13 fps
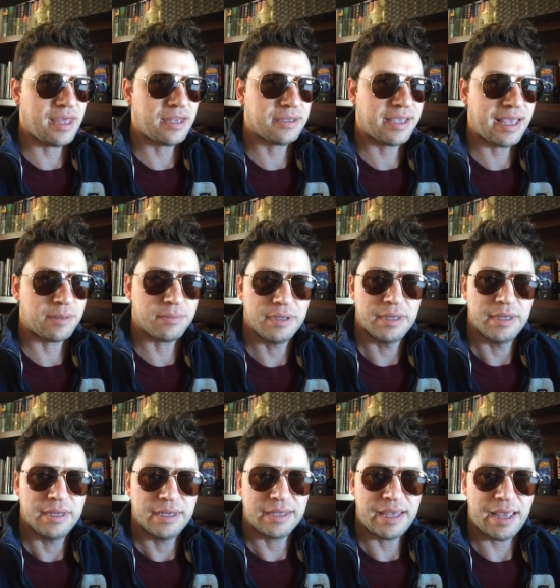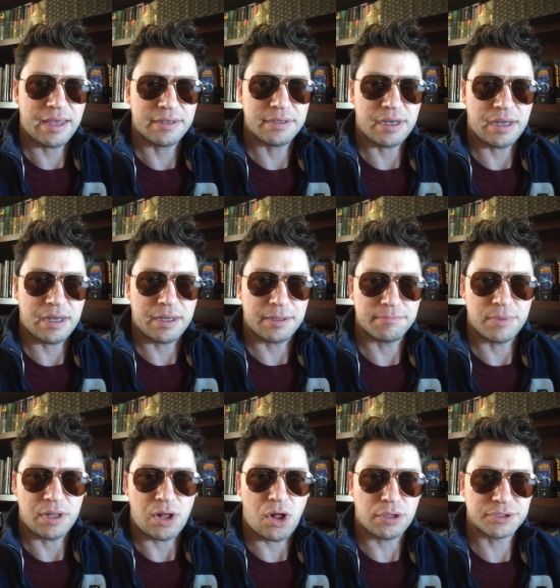then can
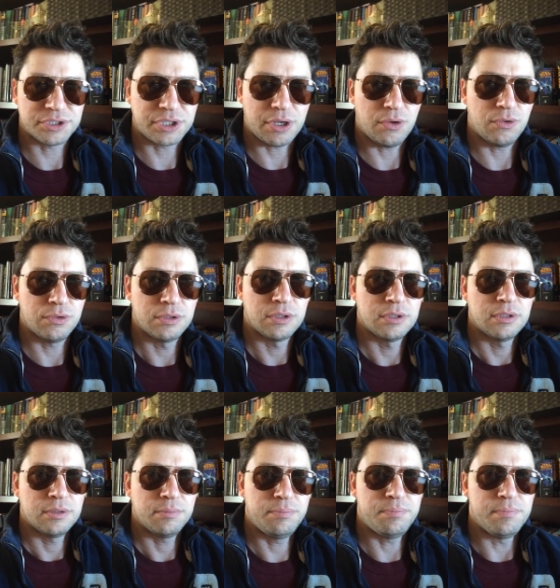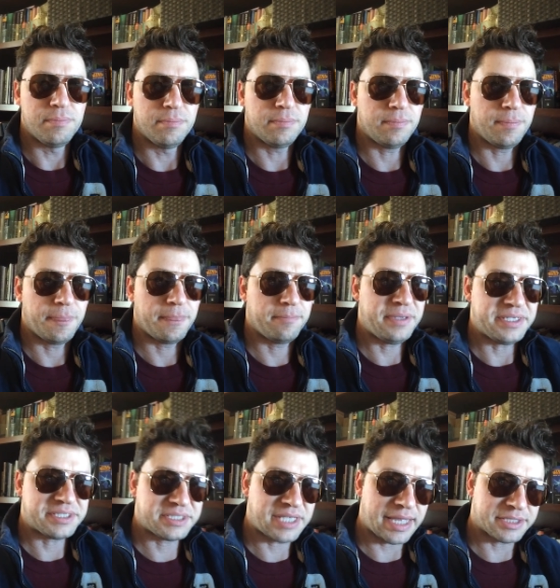also be
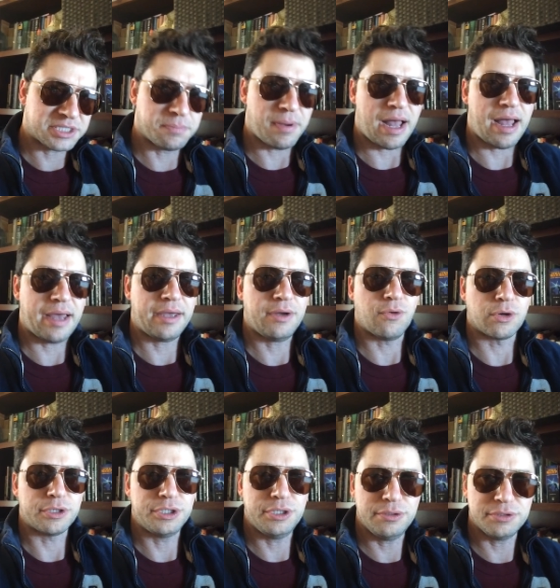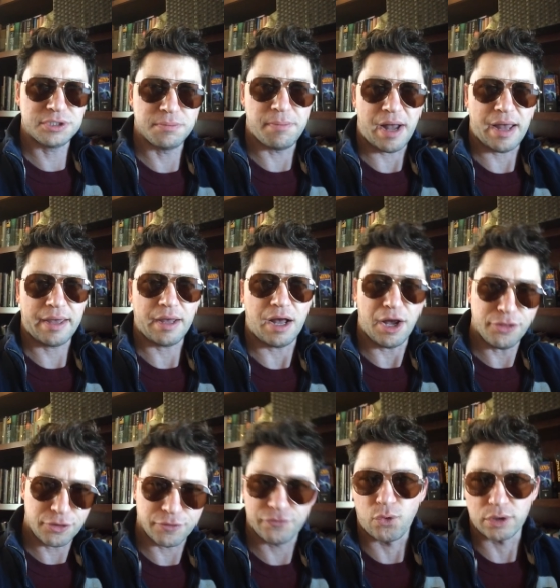sensed by or used by
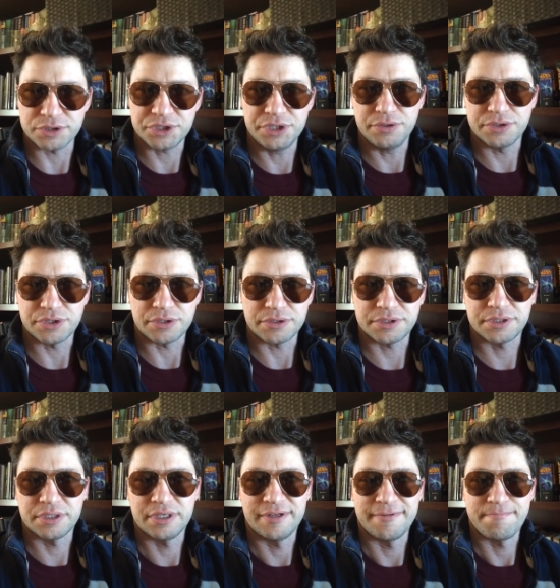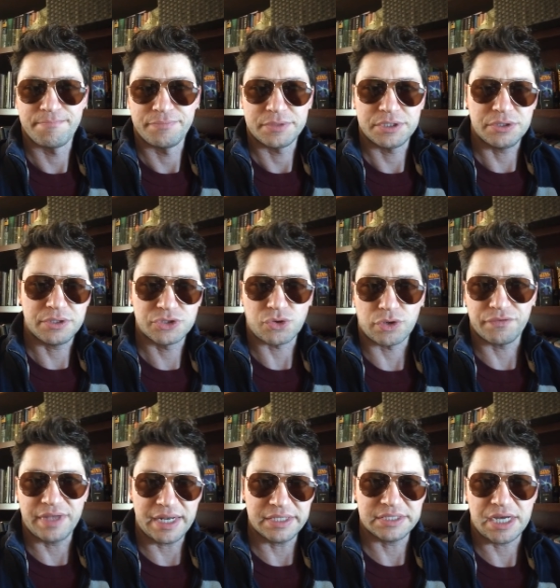other Force users to sort of
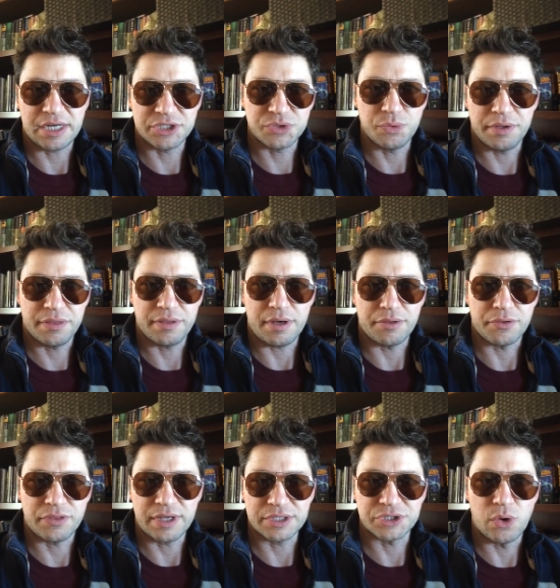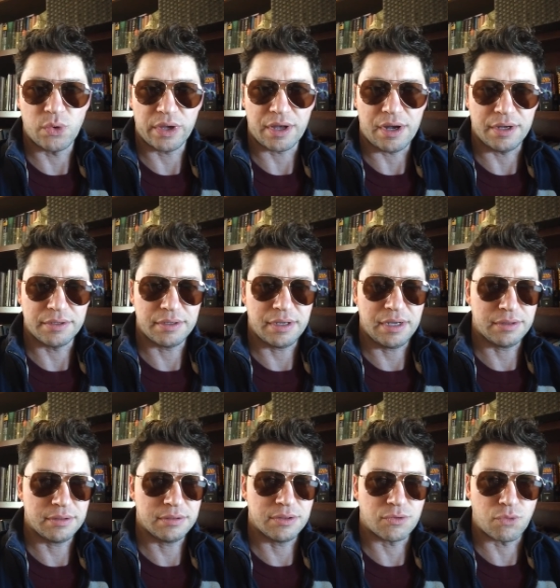get in touch with other things going on
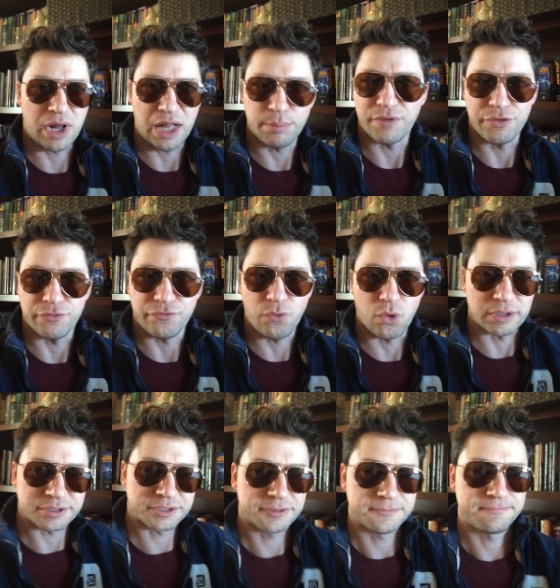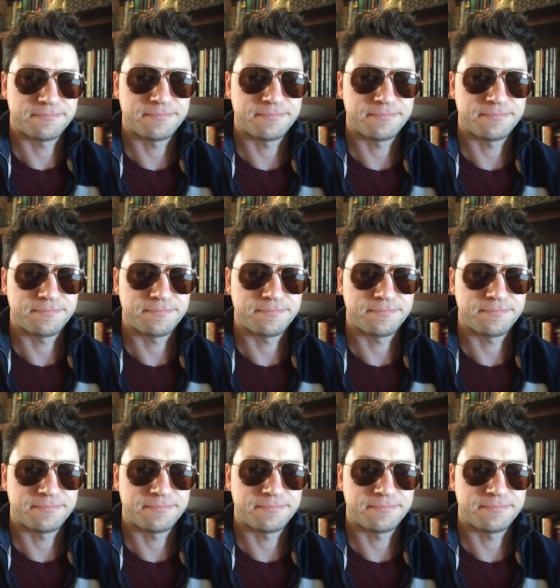in the realm of the Force.